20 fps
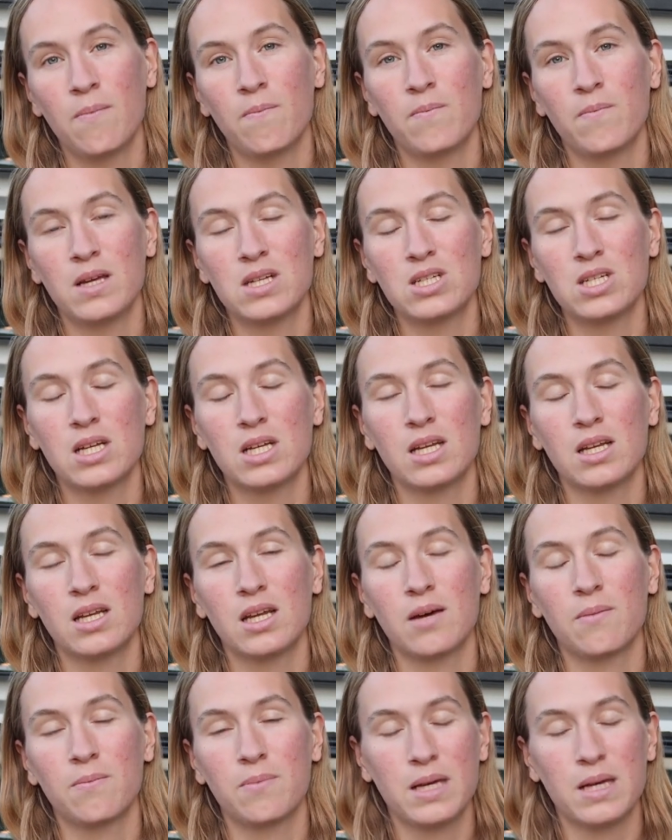
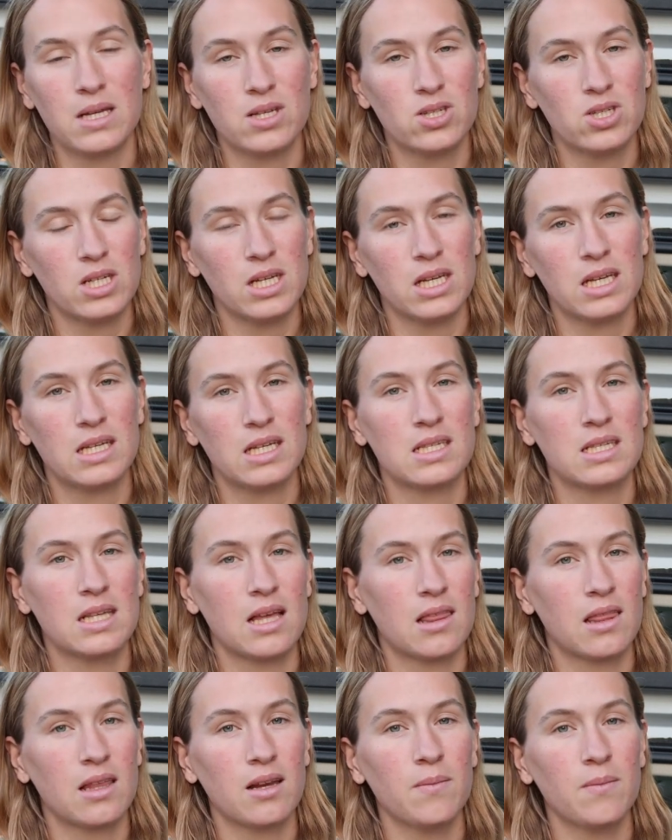Mission Beach is a
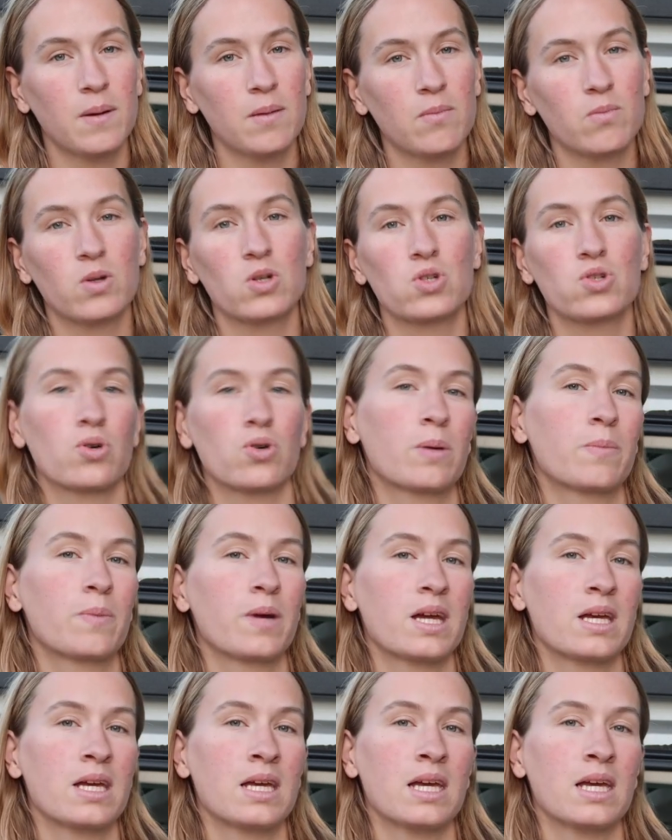little bit more short
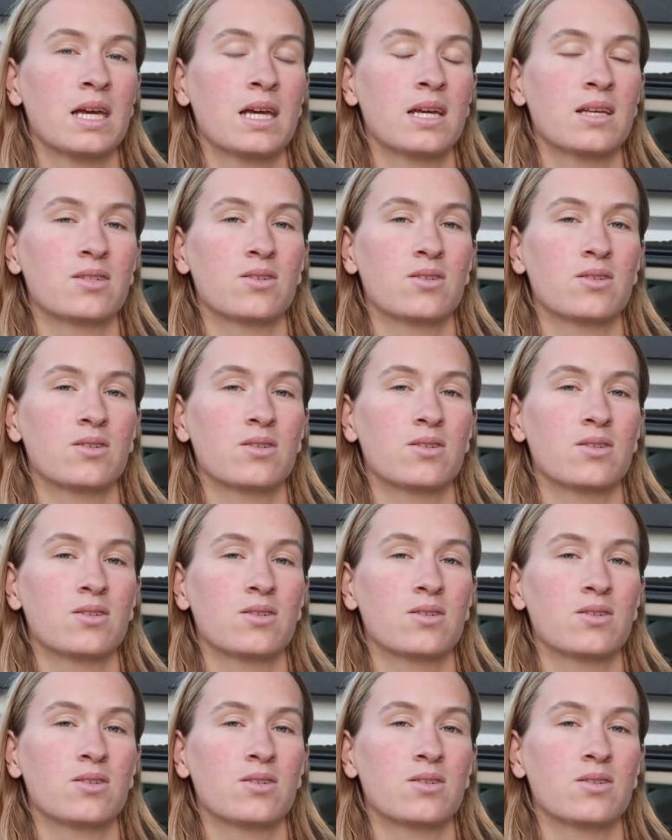breaky,